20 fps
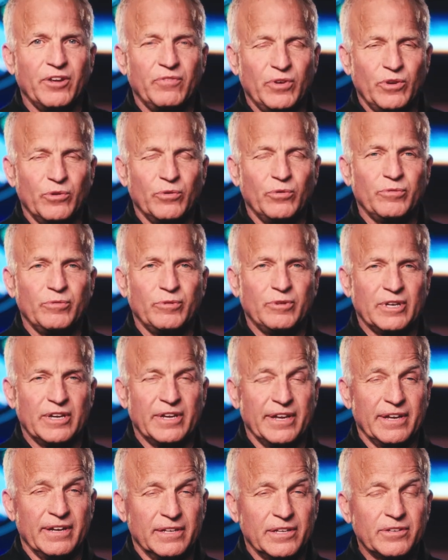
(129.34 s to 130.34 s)
if you
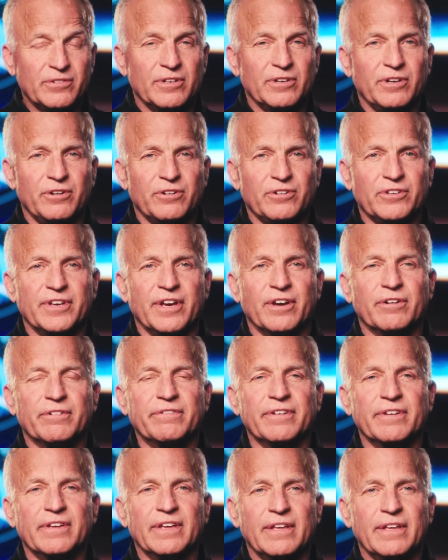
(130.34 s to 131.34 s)
can listen to yourself
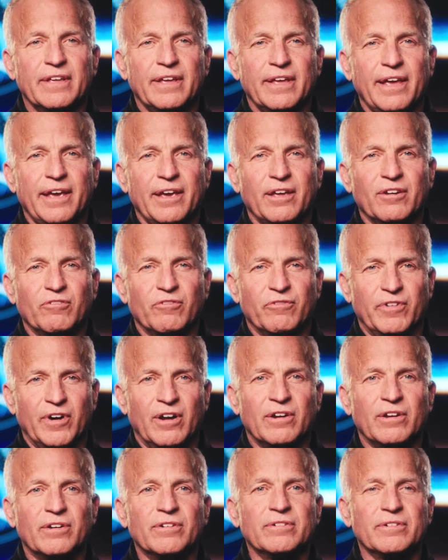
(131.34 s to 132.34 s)
and
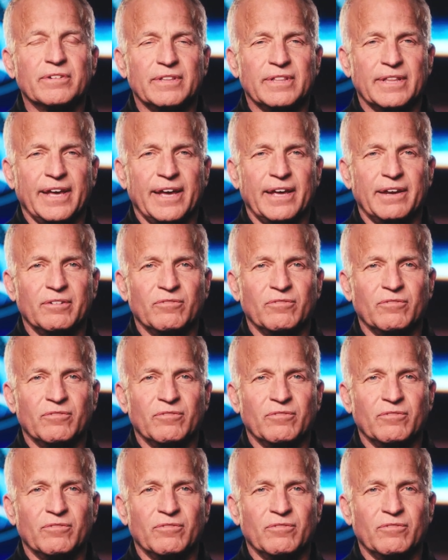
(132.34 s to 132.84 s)
follow that